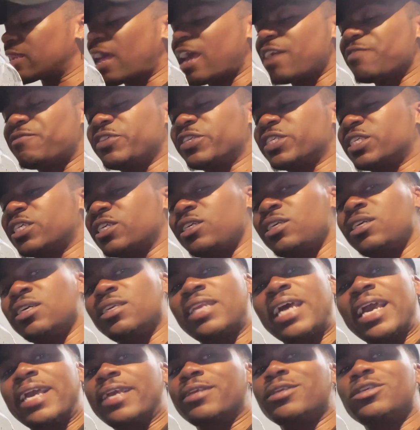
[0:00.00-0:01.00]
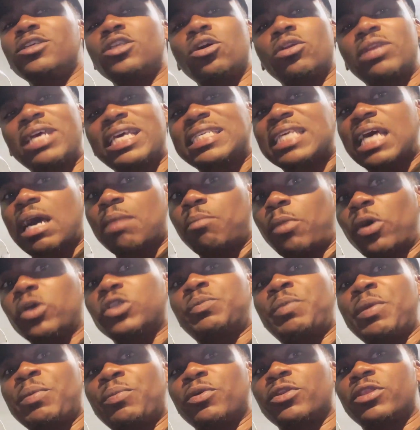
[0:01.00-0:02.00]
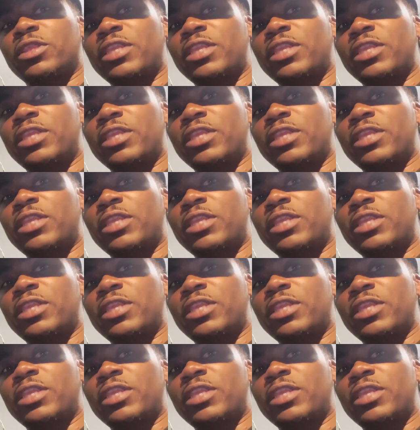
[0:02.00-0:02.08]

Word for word: life is good. Like, you know, that's how most people